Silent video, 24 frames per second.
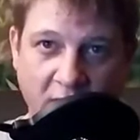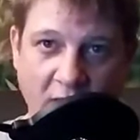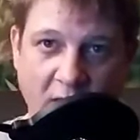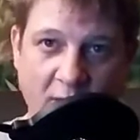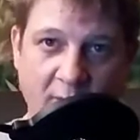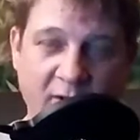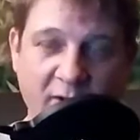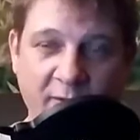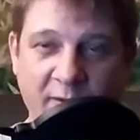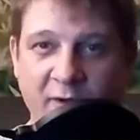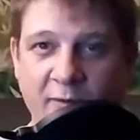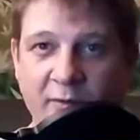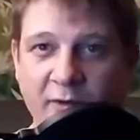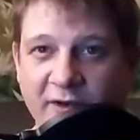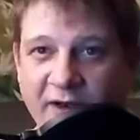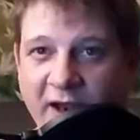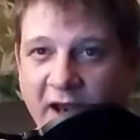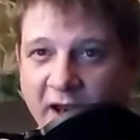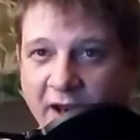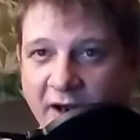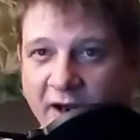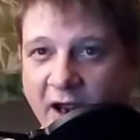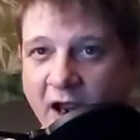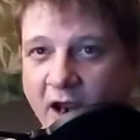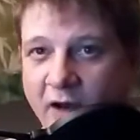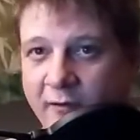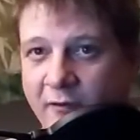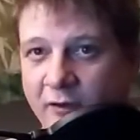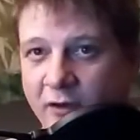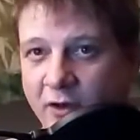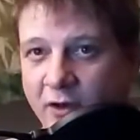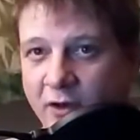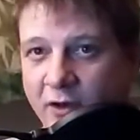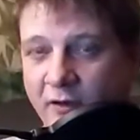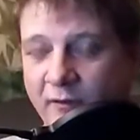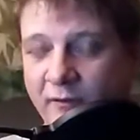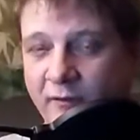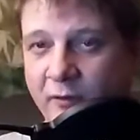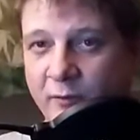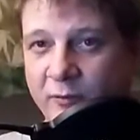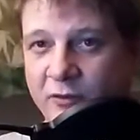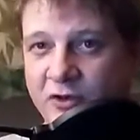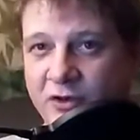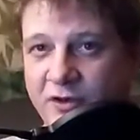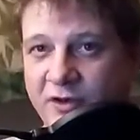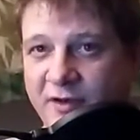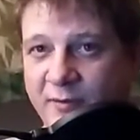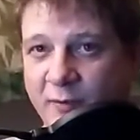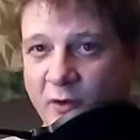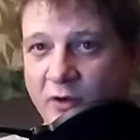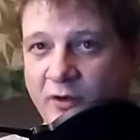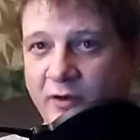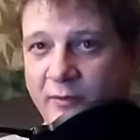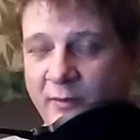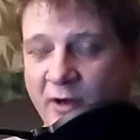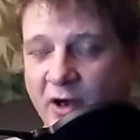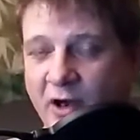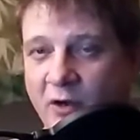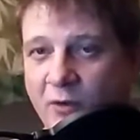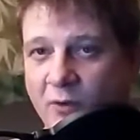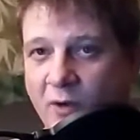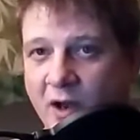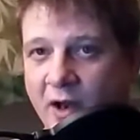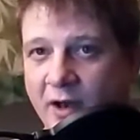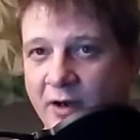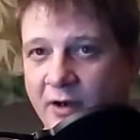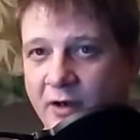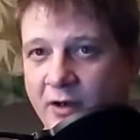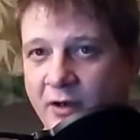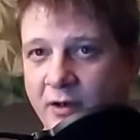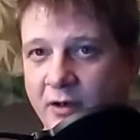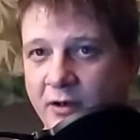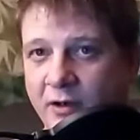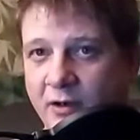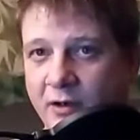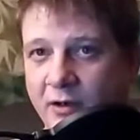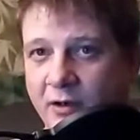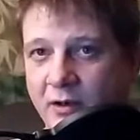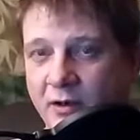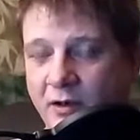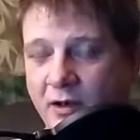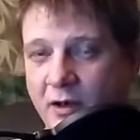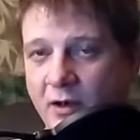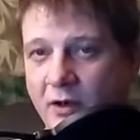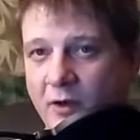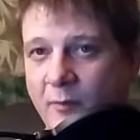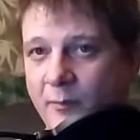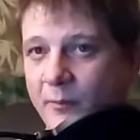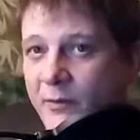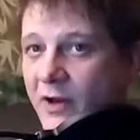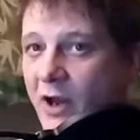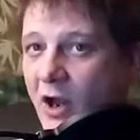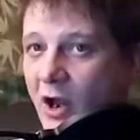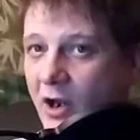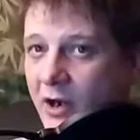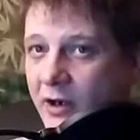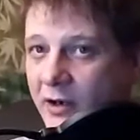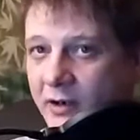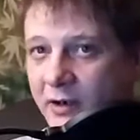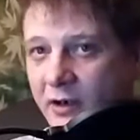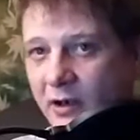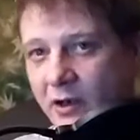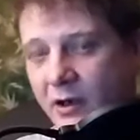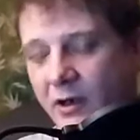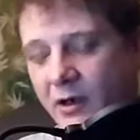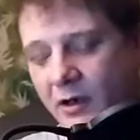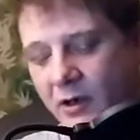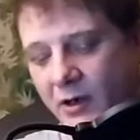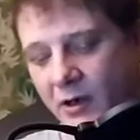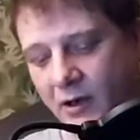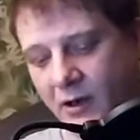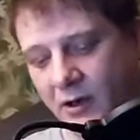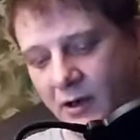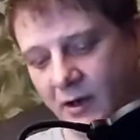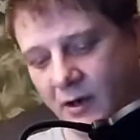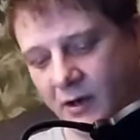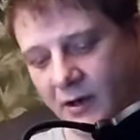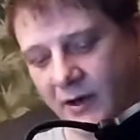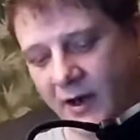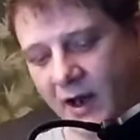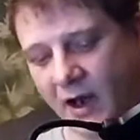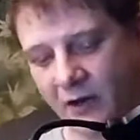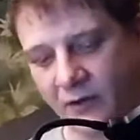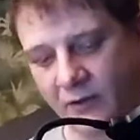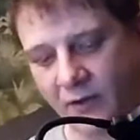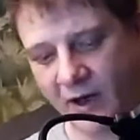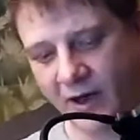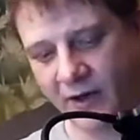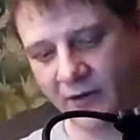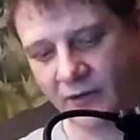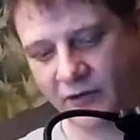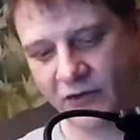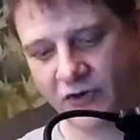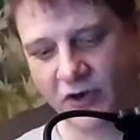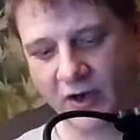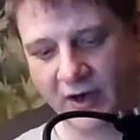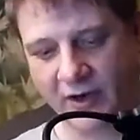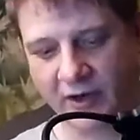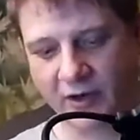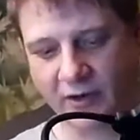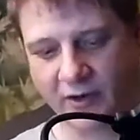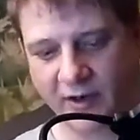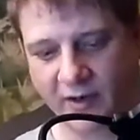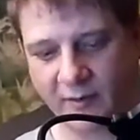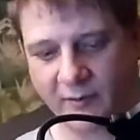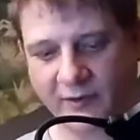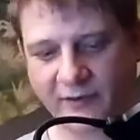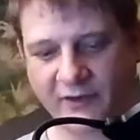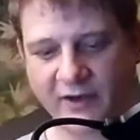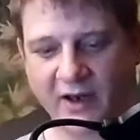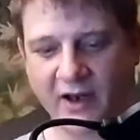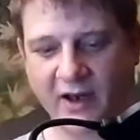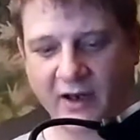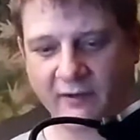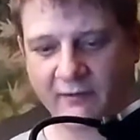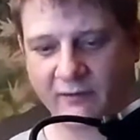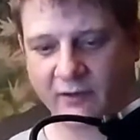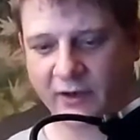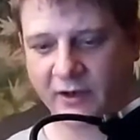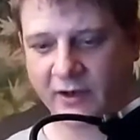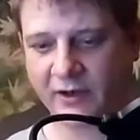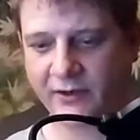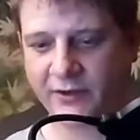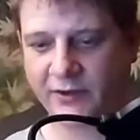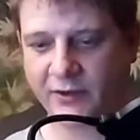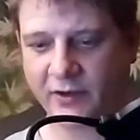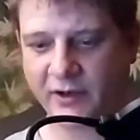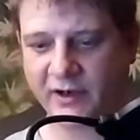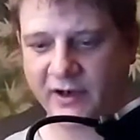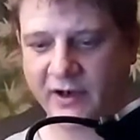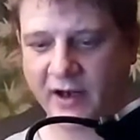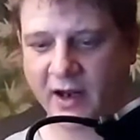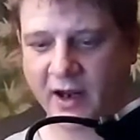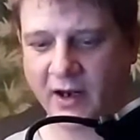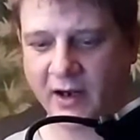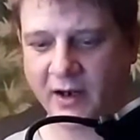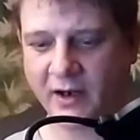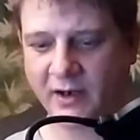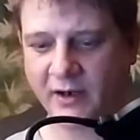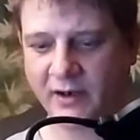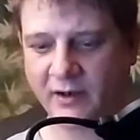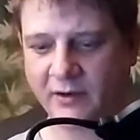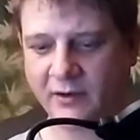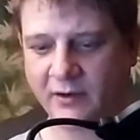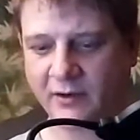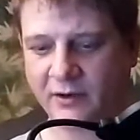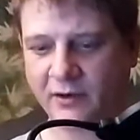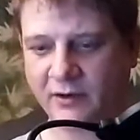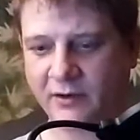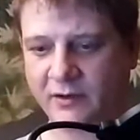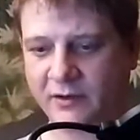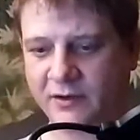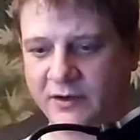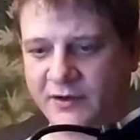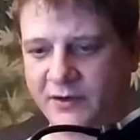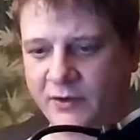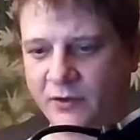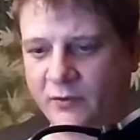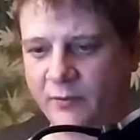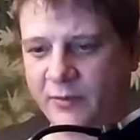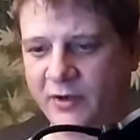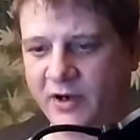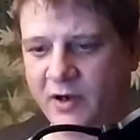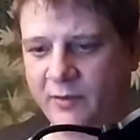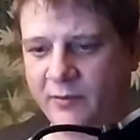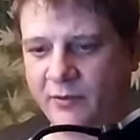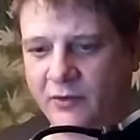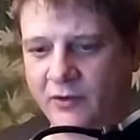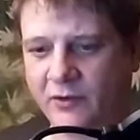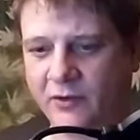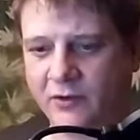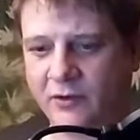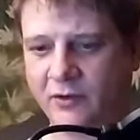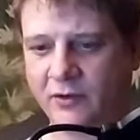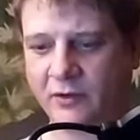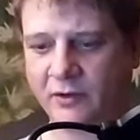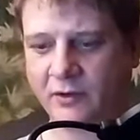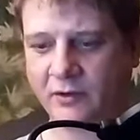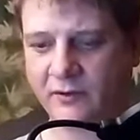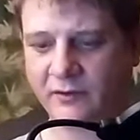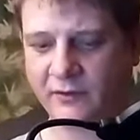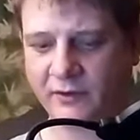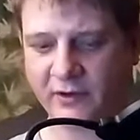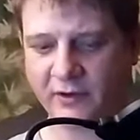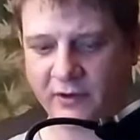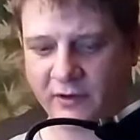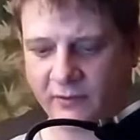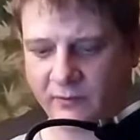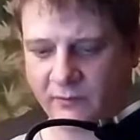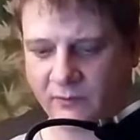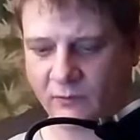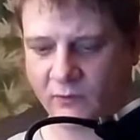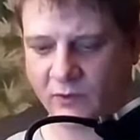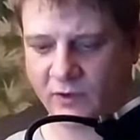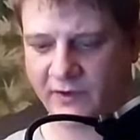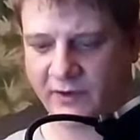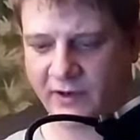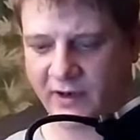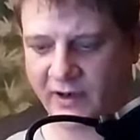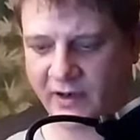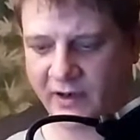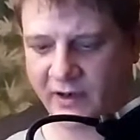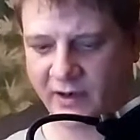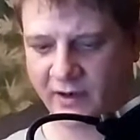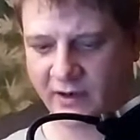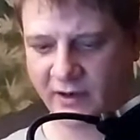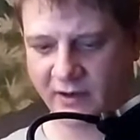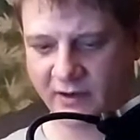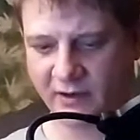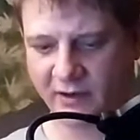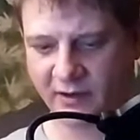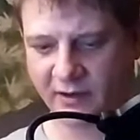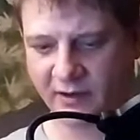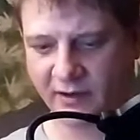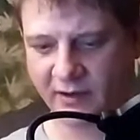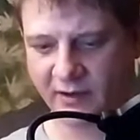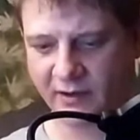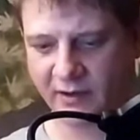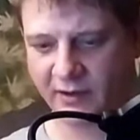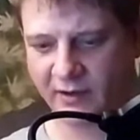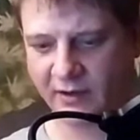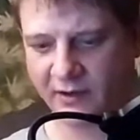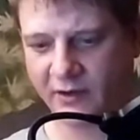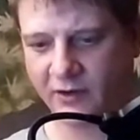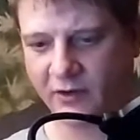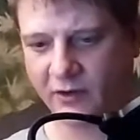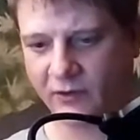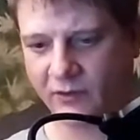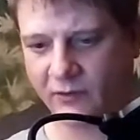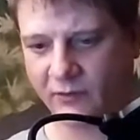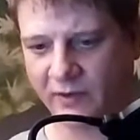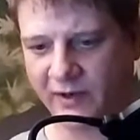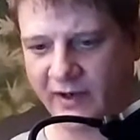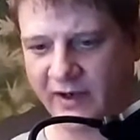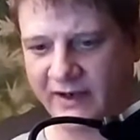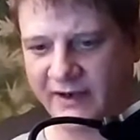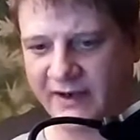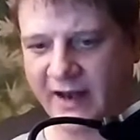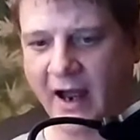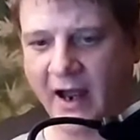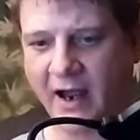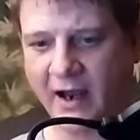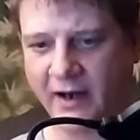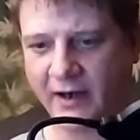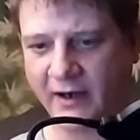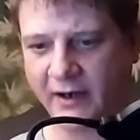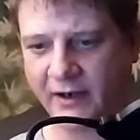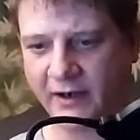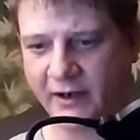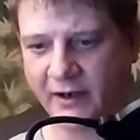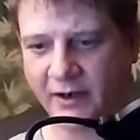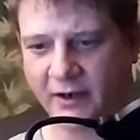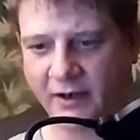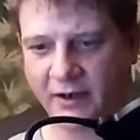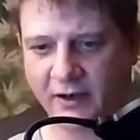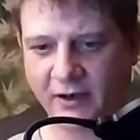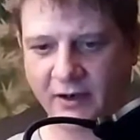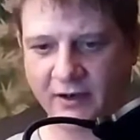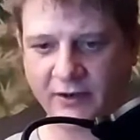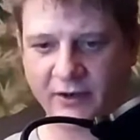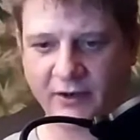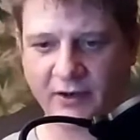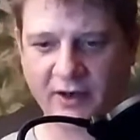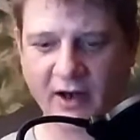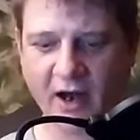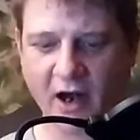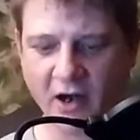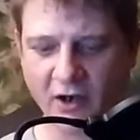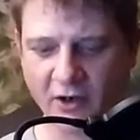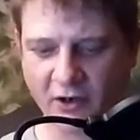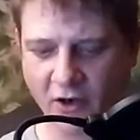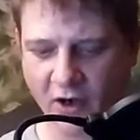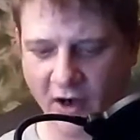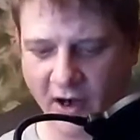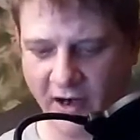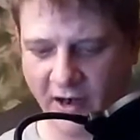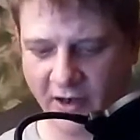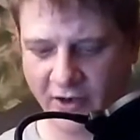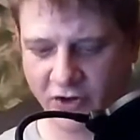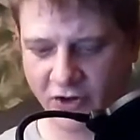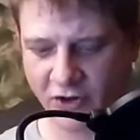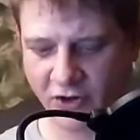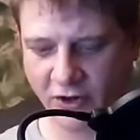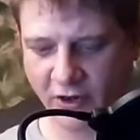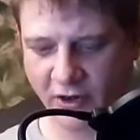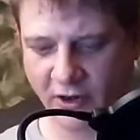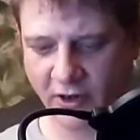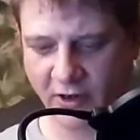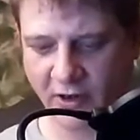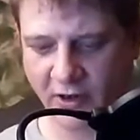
How many people died ever from just smoking marijuana? None. Colorado is trying to claim that they have like 39 or so people that when they died in their car crash,